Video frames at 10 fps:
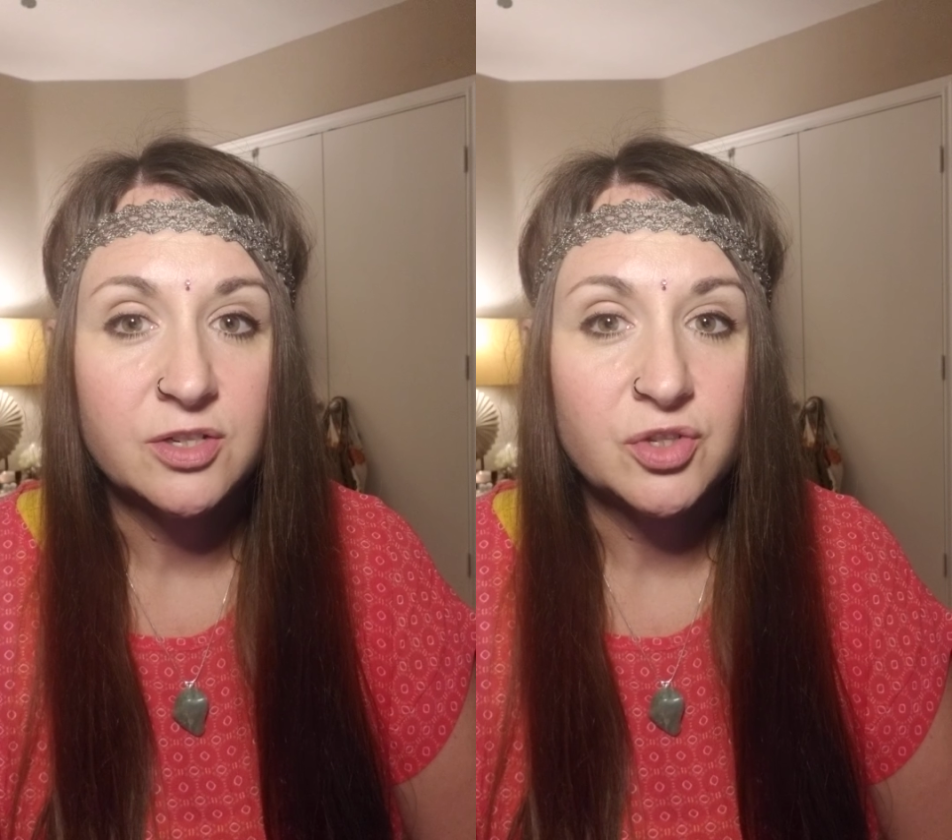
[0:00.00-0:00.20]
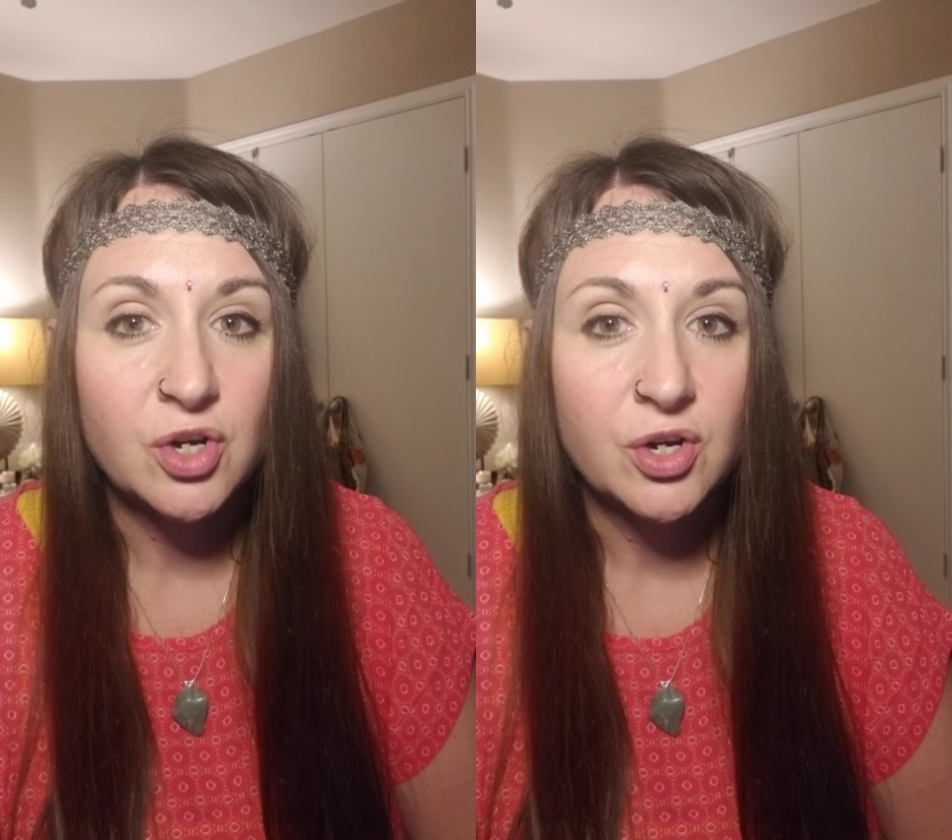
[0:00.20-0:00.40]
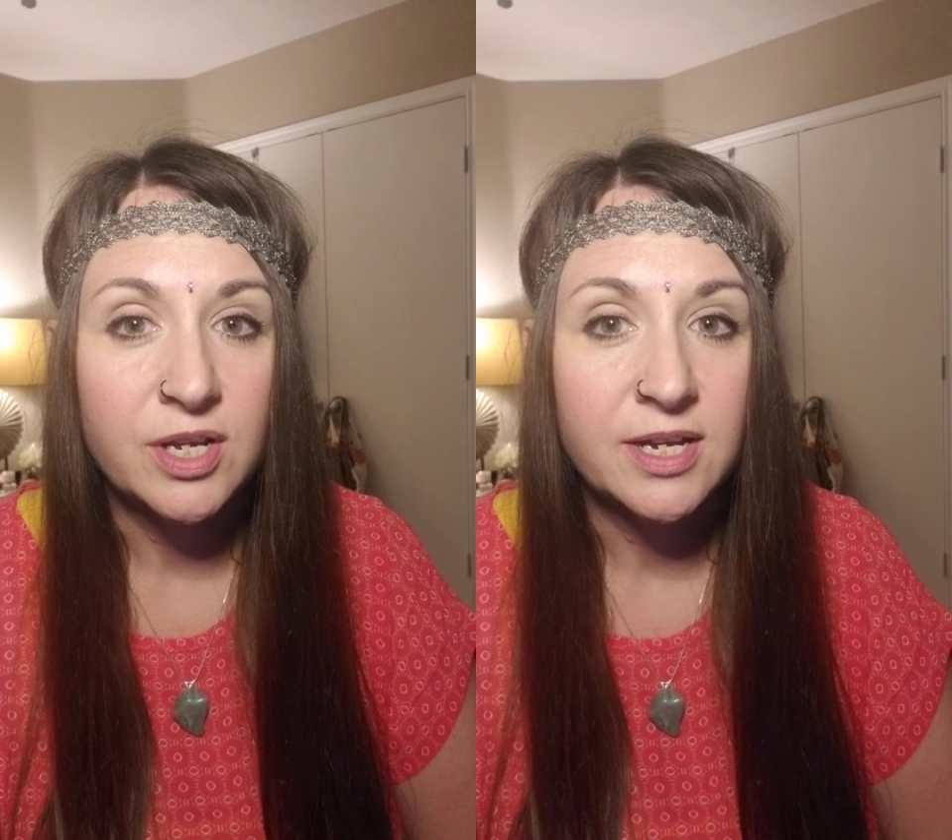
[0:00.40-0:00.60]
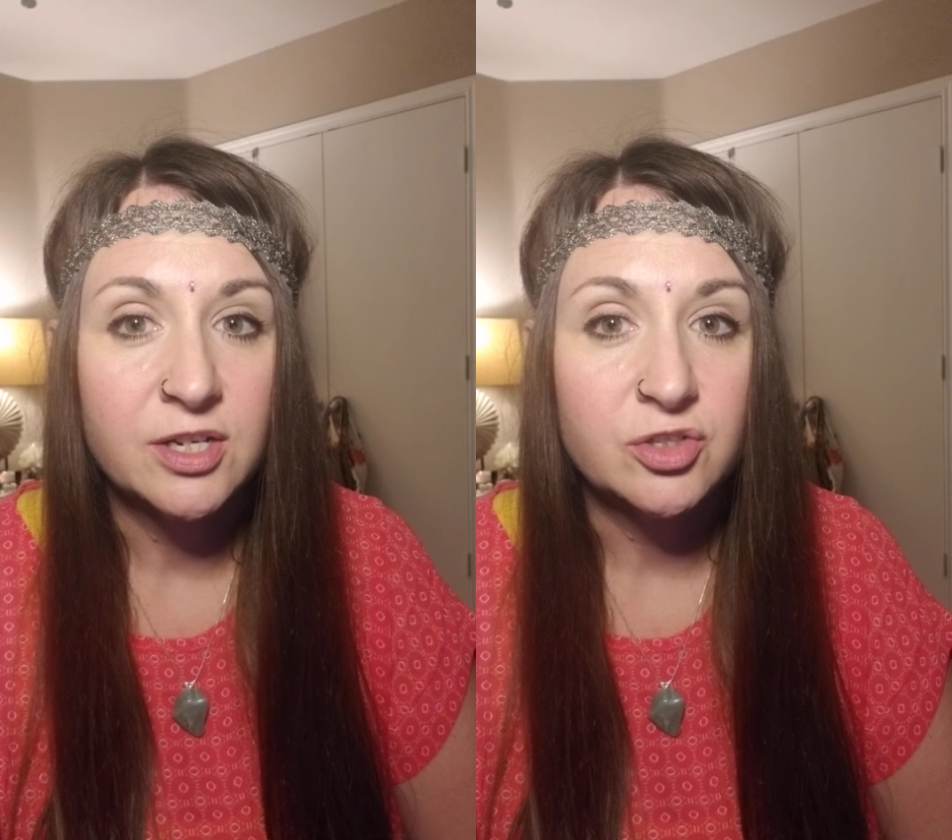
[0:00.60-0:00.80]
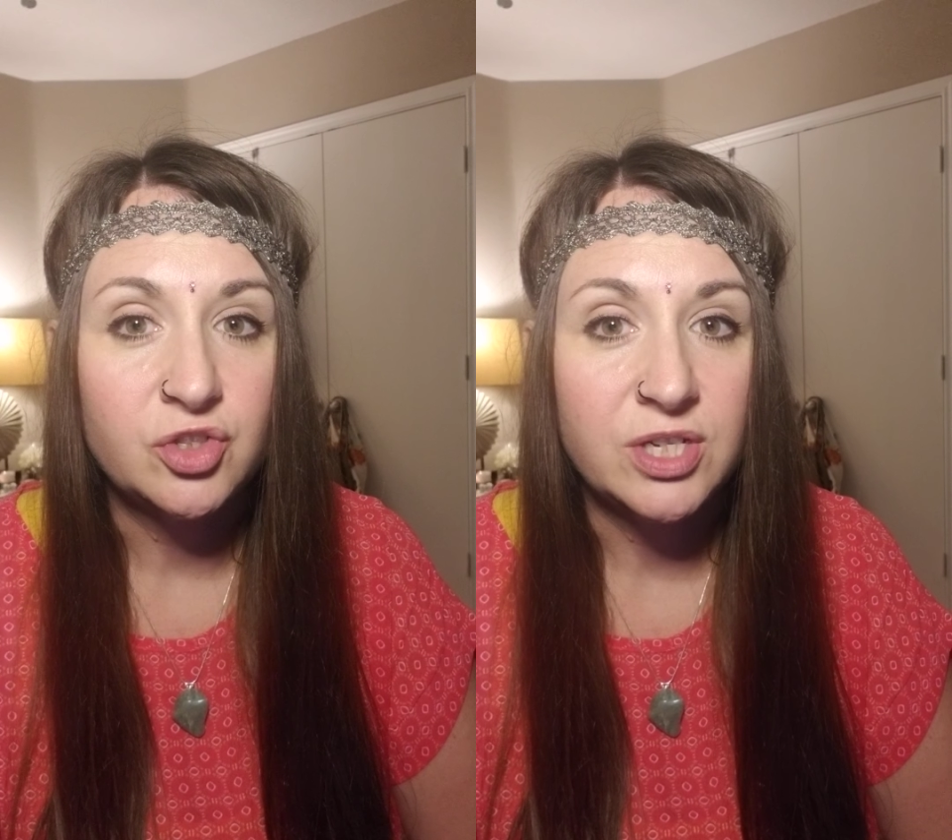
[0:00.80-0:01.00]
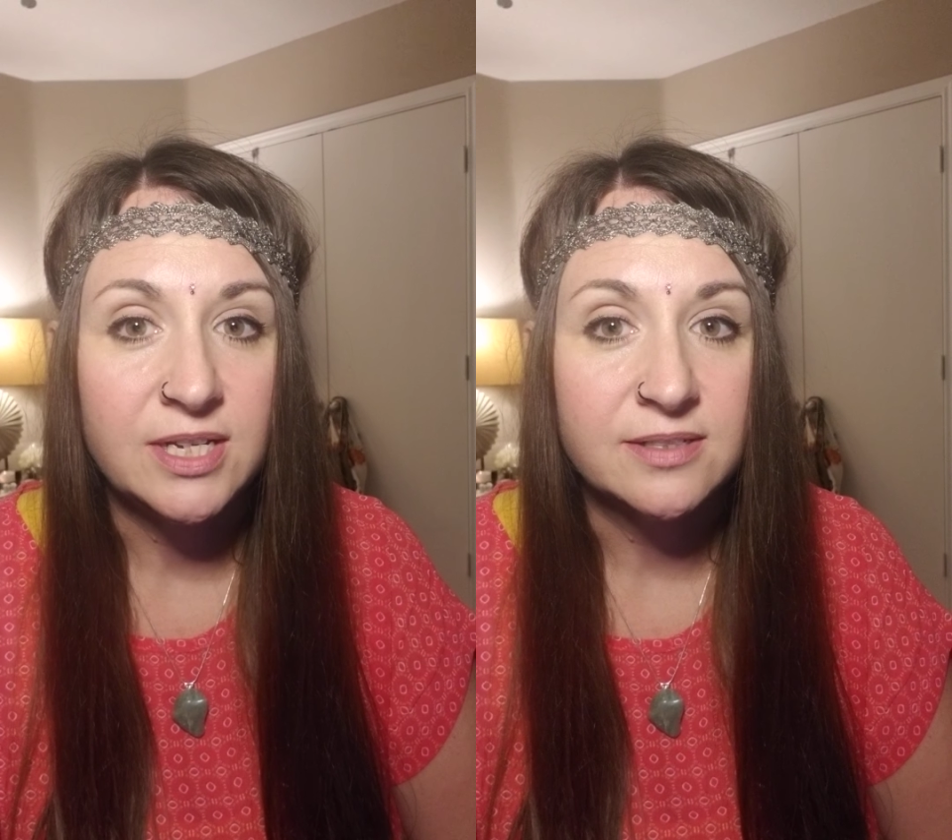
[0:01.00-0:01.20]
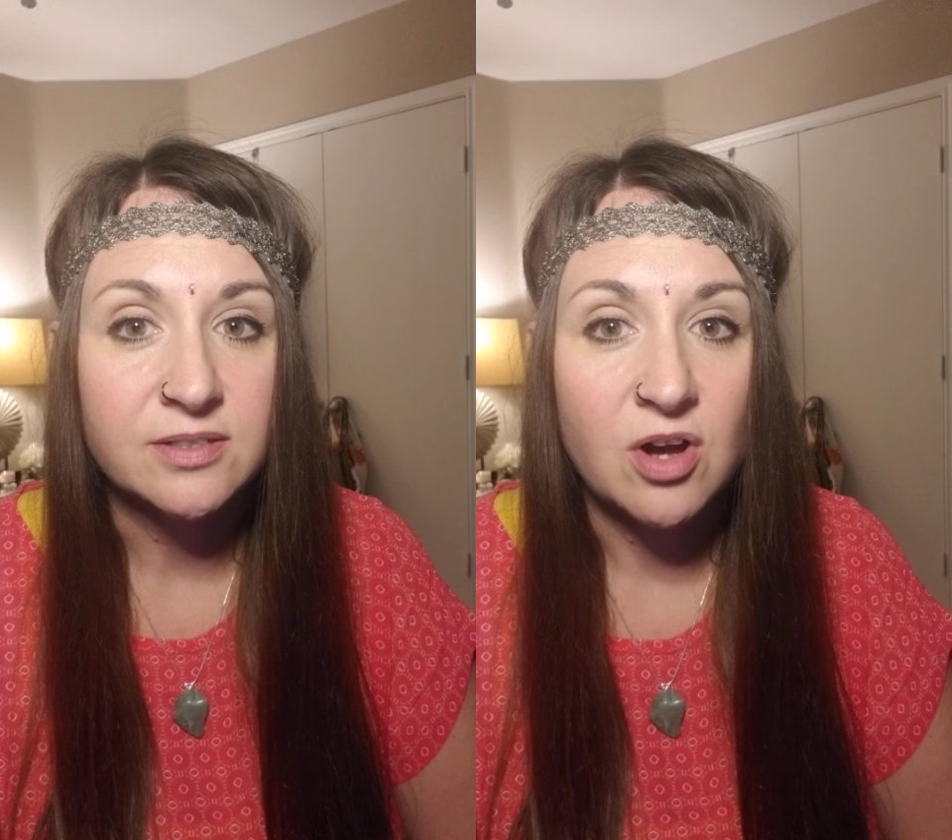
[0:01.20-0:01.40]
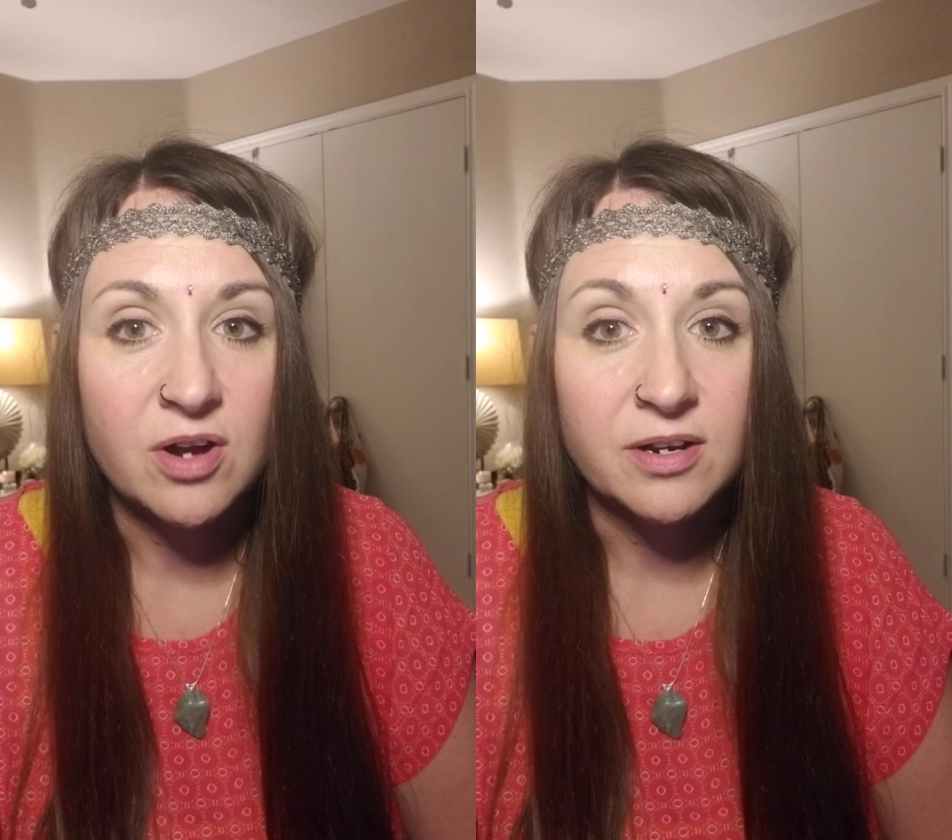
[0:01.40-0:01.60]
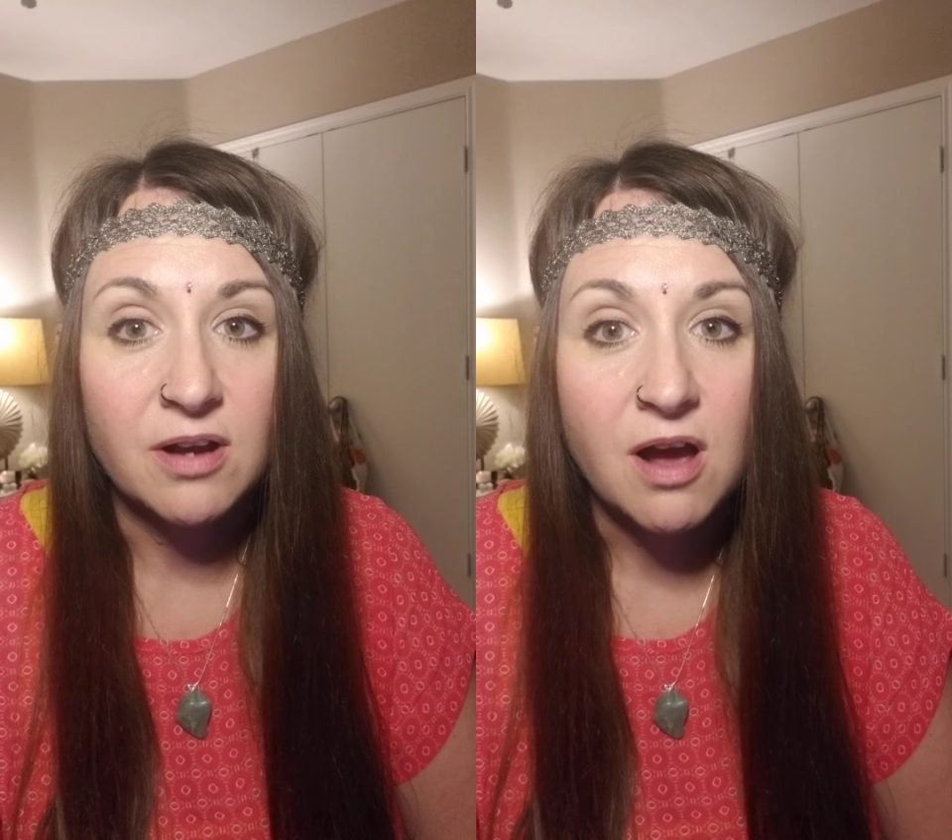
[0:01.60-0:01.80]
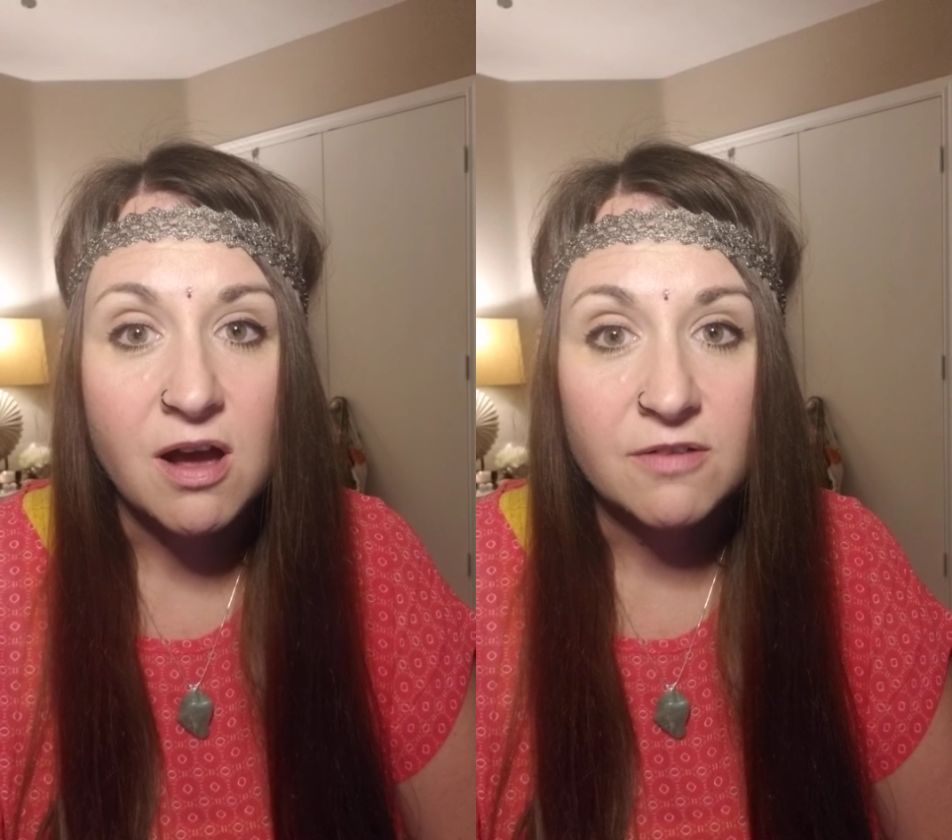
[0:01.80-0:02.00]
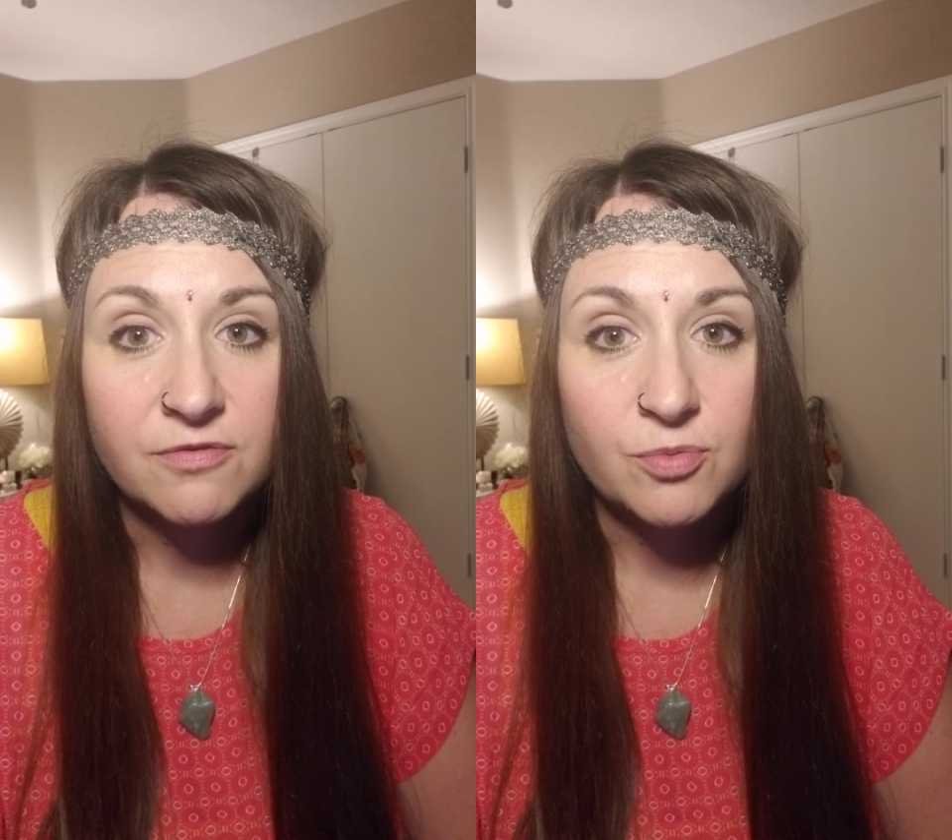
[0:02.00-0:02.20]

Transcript: turning genes on and off,